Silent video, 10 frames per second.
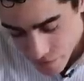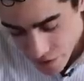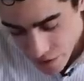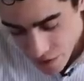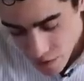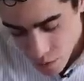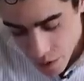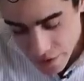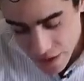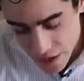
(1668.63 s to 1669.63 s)
It's
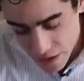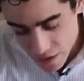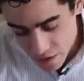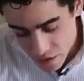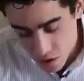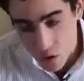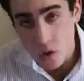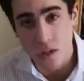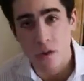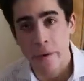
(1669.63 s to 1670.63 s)
probably that the
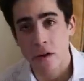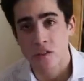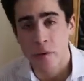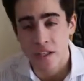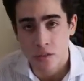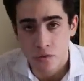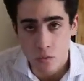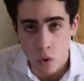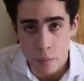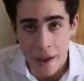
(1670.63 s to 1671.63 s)
coconut aminos makes the
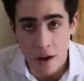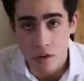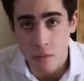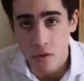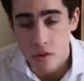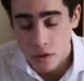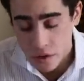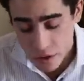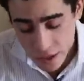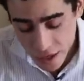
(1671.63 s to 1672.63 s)
food more palatable
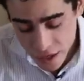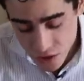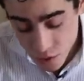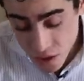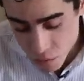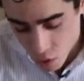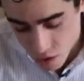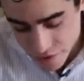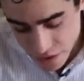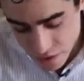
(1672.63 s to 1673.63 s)
and you eat
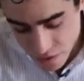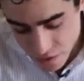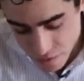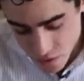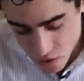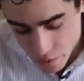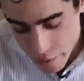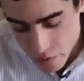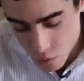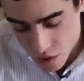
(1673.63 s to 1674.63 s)
more of it. So
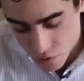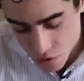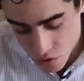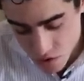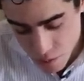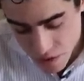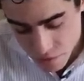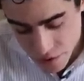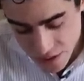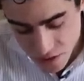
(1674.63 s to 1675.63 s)
maybe you want to reduce the amount
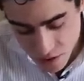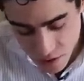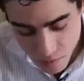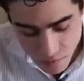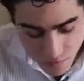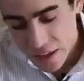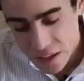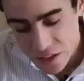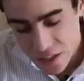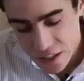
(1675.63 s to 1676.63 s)
of masticum.
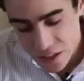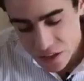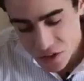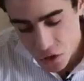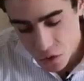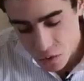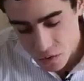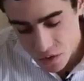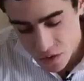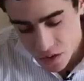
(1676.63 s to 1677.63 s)
Jason
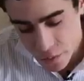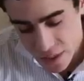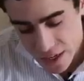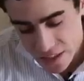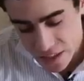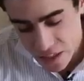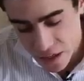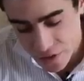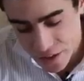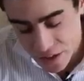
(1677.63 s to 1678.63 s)
Jones, someone that has an
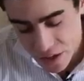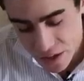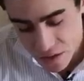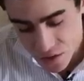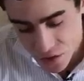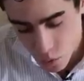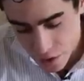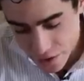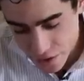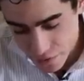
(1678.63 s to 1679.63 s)
unhealthy gut, does your
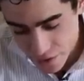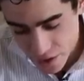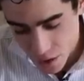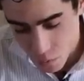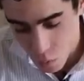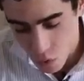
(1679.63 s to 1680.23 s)
water kefir help